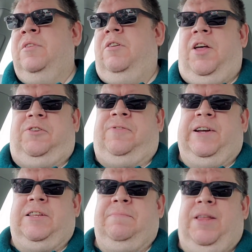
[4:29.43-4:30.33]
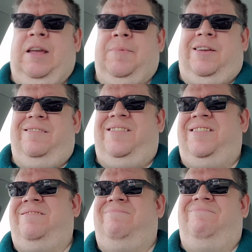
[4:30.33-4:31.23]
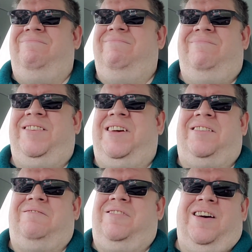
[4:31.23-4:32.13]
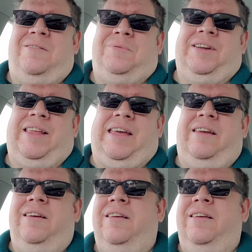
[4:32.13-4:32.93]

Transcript: Well, that's victim blaming. Well, not really.